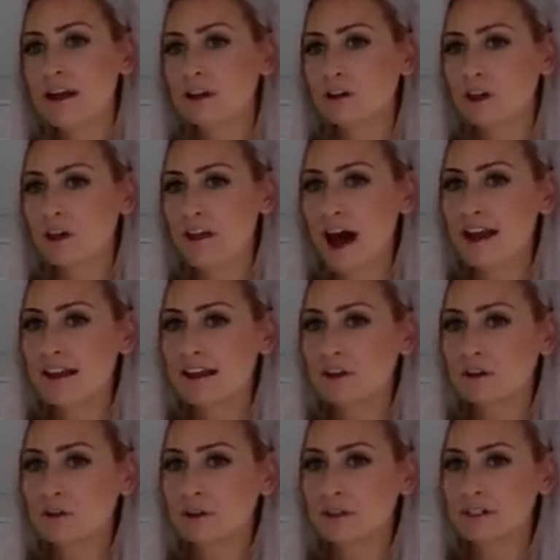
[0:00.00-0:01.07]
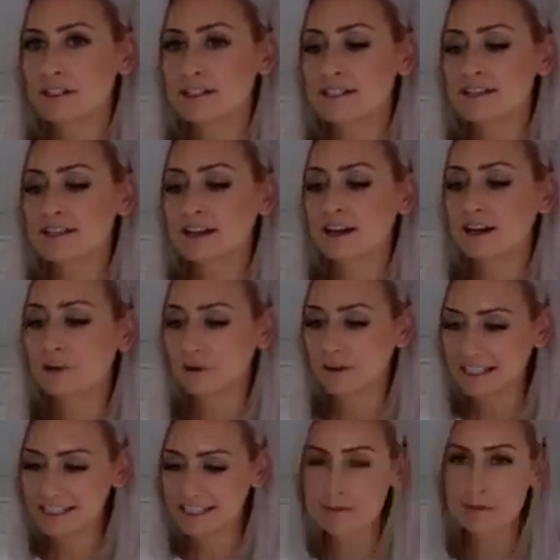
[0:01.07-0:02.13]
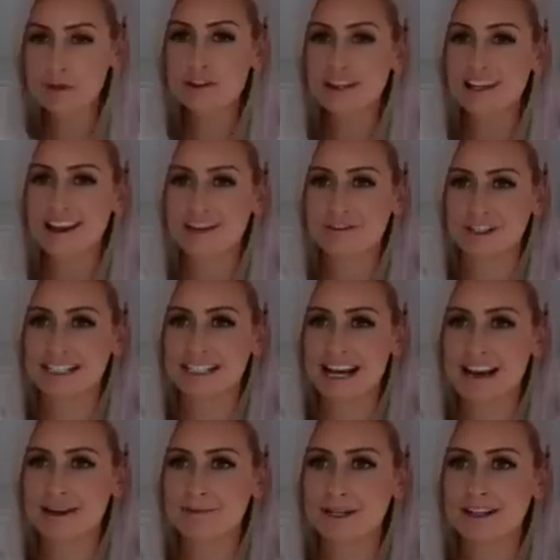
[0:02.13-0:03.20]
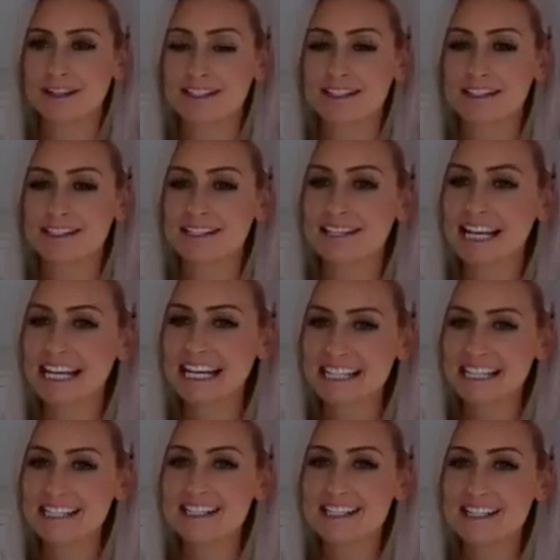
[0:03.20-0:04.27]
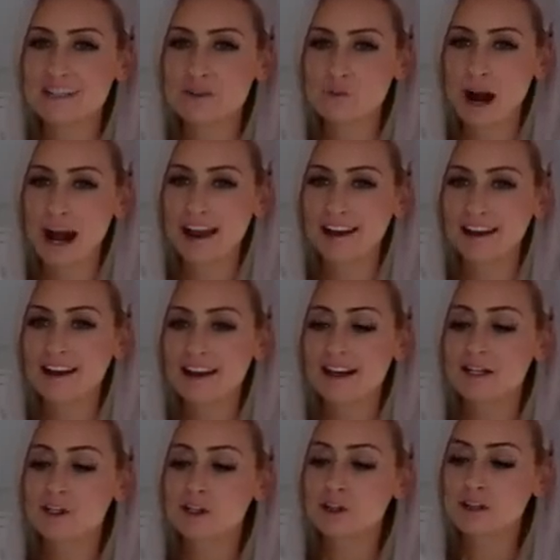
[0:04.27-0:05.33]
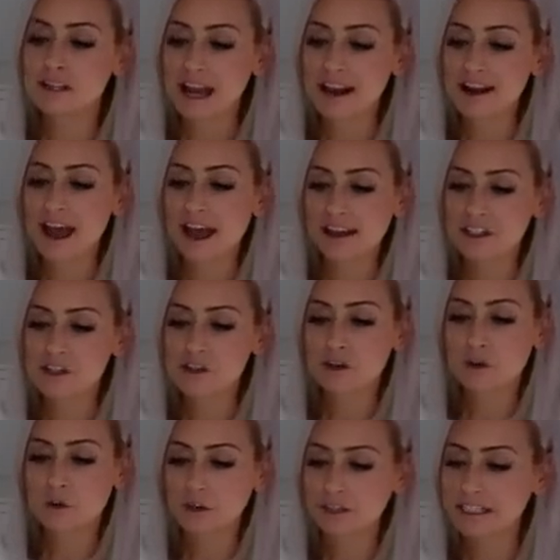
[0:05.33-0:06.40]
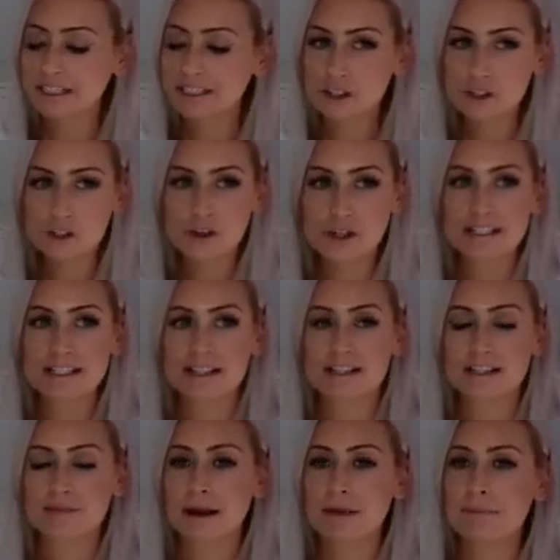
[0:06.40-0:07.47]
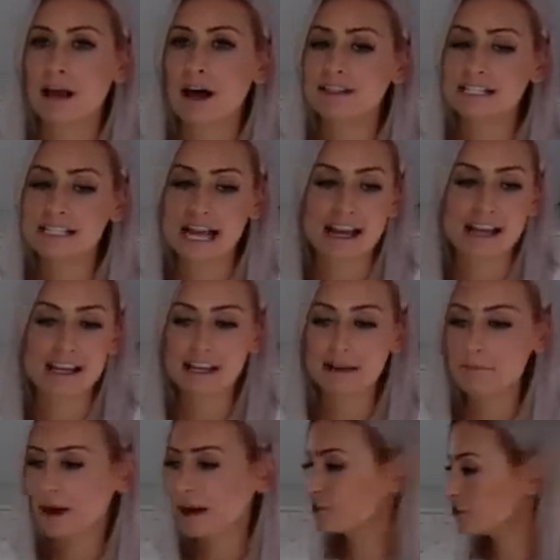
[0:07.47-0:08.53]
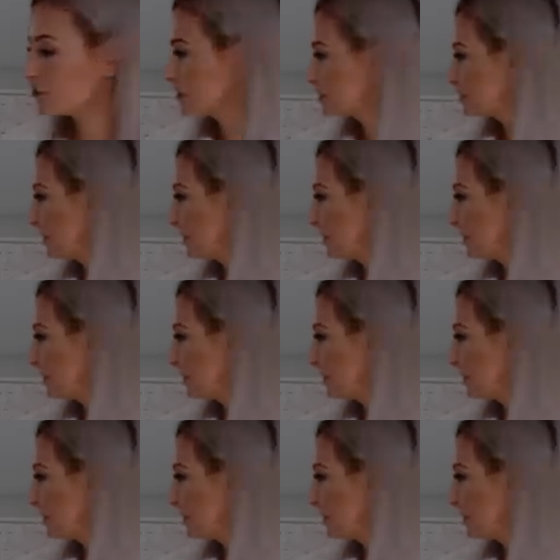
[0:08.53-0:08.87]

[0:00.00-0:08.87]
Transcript: that includes a green smoothie every day, because it's an easy way to get extra quality nutrients into my blood, taking my Juice